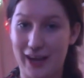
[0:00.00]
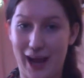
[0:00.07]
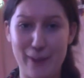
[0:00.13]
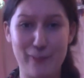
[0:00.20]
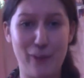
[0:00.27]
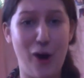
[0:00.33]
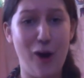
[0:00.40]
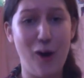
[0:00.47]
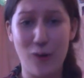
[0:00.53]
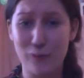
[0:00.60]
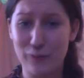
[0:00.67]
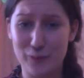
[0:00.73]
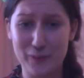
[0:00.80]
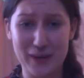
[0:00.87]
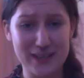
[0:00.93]
I'm all
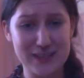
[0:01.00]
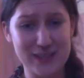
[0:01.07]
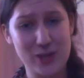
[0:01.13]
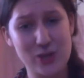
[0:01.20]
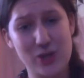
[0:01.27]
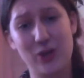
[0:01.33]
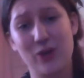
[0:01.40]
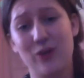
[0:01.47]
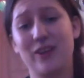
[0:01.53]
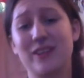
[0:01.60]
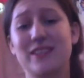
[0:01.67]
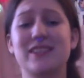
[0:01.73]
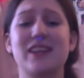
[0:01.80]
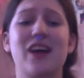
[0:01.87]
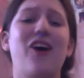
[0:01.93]
for meditation. You
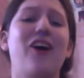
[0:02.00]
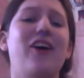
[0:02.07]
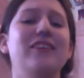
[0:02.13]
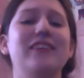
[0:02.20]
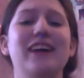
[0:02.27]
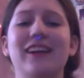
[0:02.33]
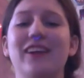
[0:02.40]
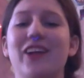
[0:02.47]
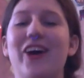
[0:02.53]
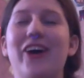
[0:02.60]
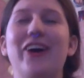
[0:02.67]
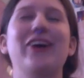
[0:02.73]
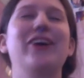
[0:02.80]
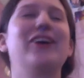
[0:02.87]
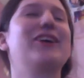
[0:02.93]
could sit all day
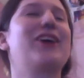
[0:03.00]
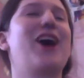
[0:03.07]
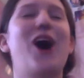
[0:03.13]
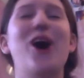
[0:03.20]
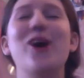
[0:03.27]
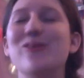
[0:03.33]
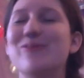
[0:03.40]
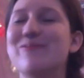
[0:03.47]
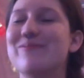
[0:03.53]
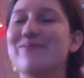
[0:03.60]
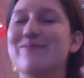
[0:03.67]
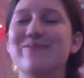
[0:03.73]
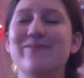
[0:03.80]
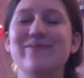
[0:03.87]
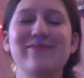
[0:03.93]
long,
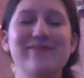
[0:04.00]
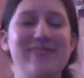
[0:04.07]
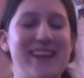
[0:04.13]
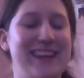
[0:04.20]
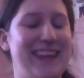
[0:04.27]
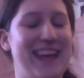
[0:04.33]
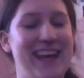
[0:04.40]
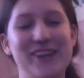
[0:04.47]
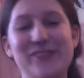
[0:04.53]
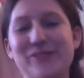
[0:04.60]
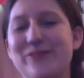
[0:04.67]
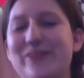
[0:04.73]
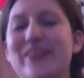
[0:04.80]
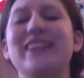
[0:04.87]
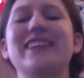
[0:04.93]
and like
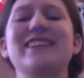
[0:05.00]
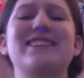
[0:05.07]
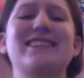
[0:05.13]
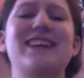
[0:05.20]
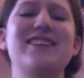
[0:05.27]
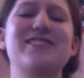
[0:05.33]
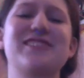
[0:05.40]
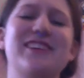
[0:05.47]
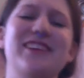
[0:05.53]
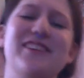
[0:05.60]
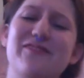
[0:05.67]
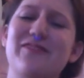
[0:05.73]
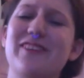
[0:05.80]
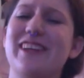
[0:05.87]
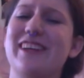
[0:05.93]
feeling centered
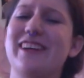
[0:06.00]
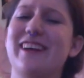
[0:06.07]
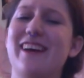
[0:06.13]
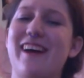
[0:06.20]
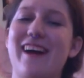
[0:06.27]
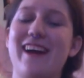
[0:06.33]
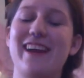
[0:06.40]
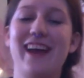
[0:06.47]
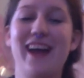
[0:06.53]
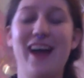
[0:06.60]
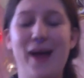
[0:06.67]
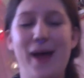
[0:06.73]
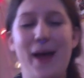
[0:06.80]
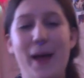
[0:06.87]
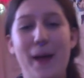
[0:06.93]
and feeling good.
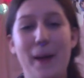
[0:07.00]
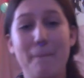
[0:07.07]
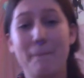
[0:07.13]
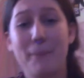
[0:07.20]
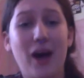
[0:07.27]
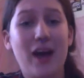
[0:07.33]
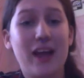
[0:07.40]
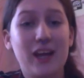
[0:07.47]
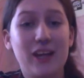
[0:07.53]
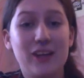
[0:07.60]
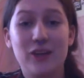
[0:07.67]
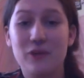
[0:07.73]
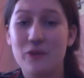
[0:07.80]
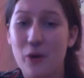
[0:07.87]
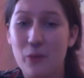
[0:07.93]
But
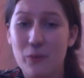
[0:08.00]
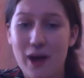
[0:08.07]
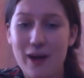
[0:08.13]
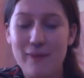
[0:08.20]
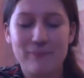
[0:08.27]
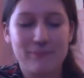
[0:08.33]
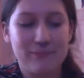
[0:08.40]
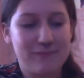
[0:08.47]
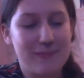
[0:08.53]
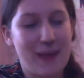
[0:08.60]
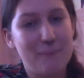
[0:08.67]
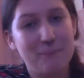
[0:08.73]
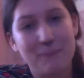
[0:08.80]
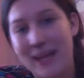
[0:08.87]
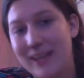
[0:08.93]
you know what?
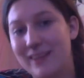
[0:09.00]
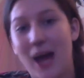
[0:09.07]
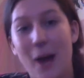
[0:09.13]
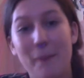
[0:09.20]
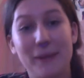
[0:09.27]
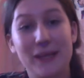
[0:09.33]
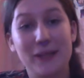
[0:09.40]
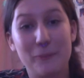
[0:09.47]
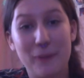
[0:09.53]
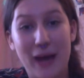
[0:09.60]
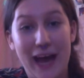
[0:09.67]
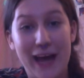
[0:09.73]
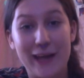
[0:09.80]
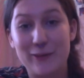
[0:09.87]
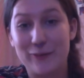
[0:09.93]
That may not be the
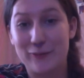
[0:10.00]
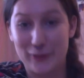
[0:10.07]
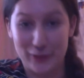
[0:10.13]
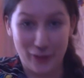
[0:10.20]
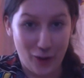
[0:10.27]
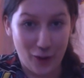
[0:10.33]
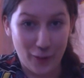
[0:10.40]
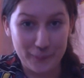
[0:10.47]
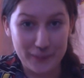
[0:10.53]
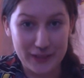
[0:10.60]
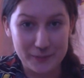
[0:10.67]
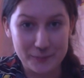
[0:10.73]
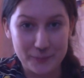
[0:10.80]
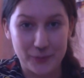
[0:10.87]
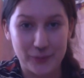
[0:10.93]
path for all
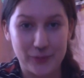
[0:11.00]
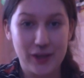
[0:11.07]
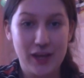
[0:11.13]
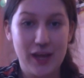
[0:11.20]
people.